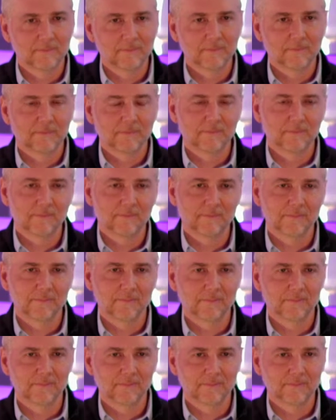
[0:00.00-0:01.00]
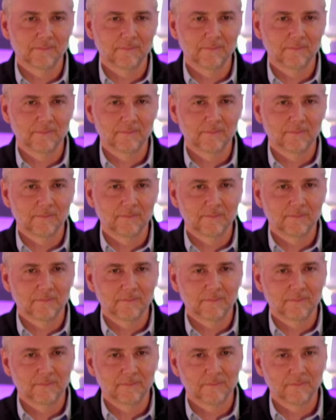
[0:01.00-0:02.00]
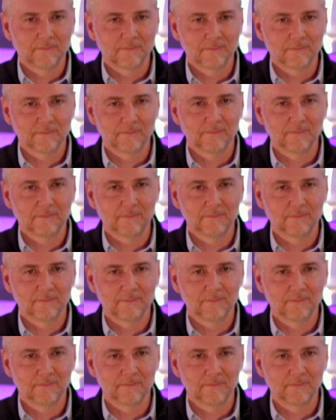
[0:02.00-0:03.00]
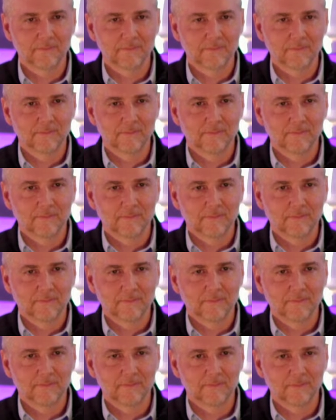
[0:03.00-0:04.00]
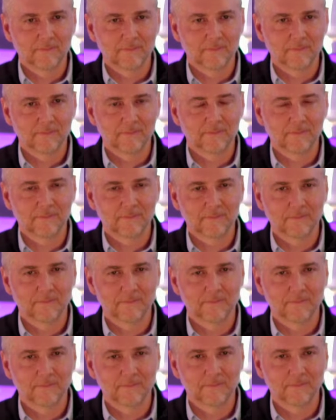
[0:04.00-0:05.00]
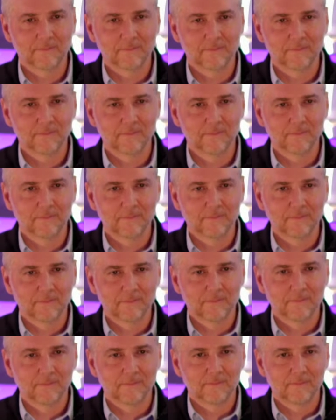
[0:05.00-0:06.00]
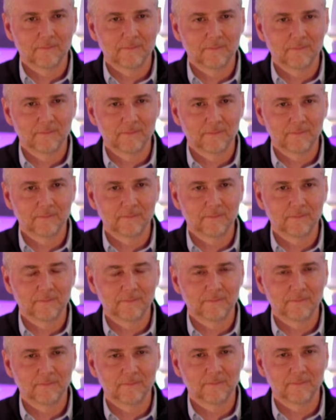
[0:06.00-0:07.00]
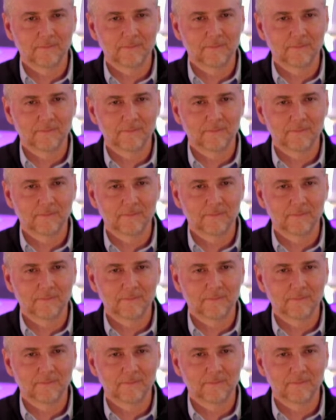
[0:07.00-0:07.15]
No words are spoken by the person on screen.